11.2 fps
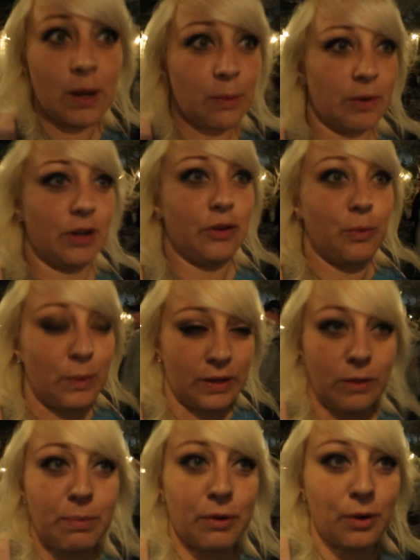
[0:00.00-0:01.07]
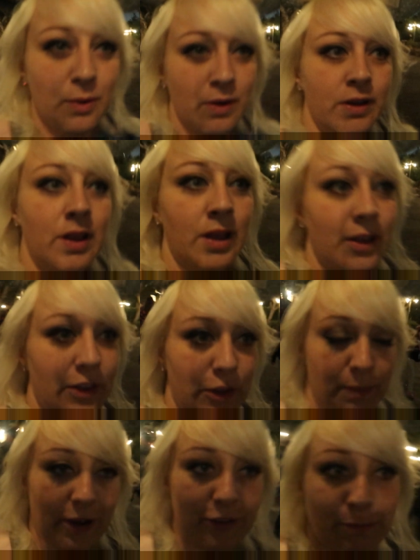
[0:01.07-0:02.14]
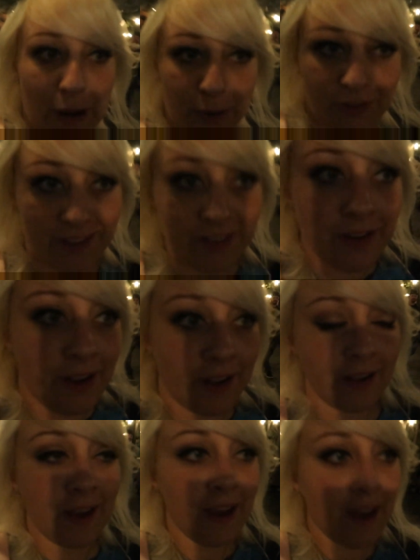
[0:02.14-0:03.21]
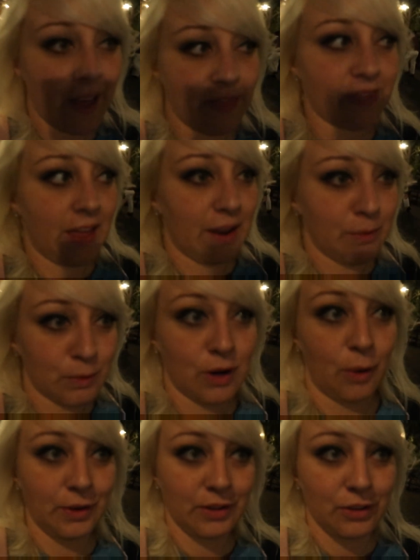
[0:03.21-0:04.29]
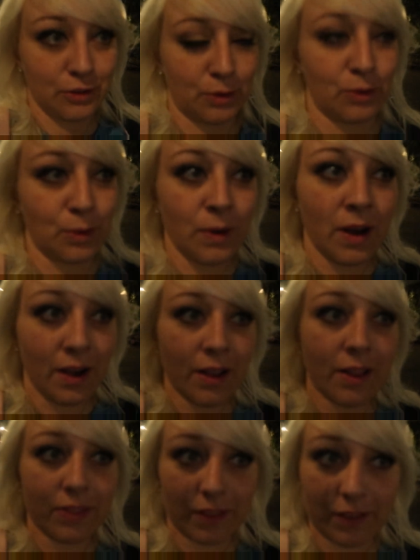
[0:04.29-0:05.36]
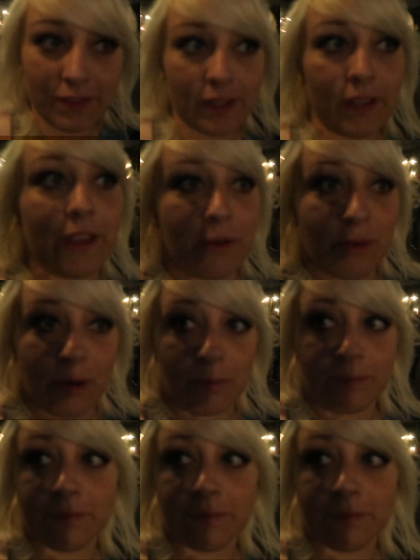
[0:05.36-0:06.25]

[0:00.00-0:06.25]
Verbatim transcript: We're going to do Winnie the Pooh, Splash Mountain, and then we're going to do the Tiki Room.